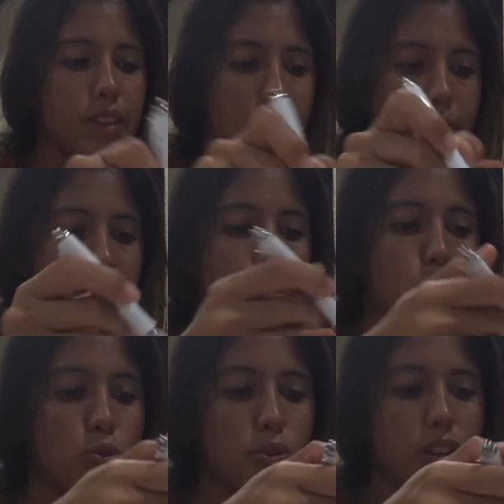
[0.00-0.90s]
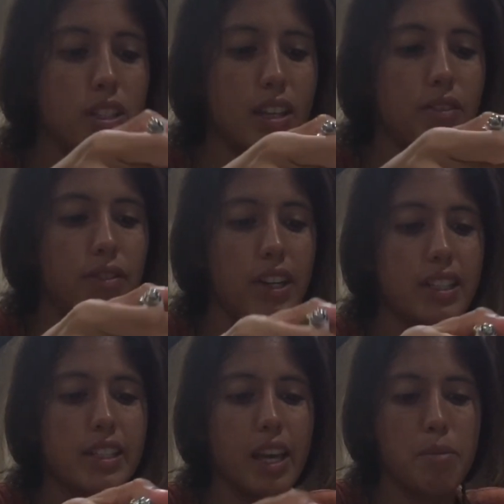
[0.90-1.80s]
yeah, the truth is that
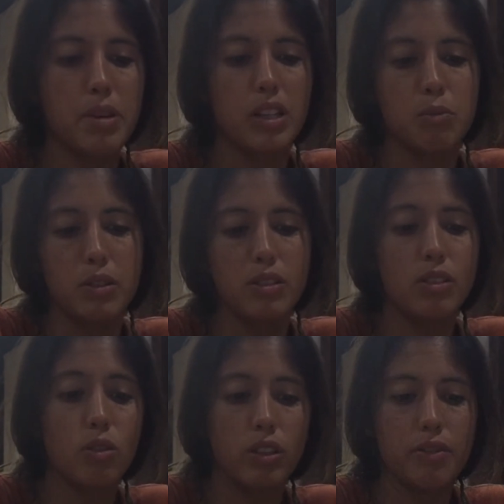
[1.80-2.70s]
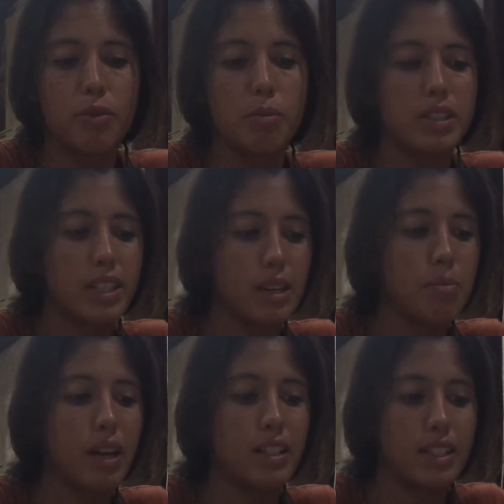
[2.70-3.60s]
feelings can be experienced only from a
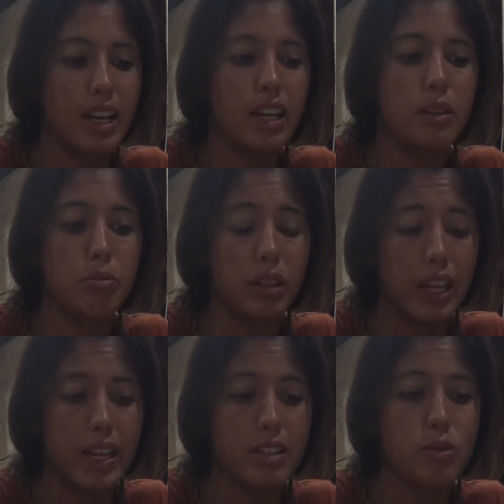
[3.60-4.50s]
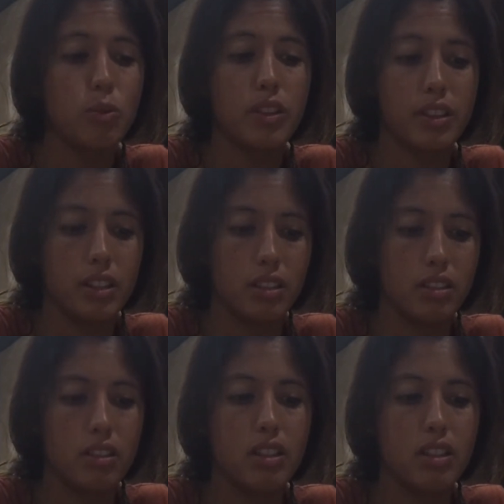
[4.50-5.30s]
deep and silent place within us.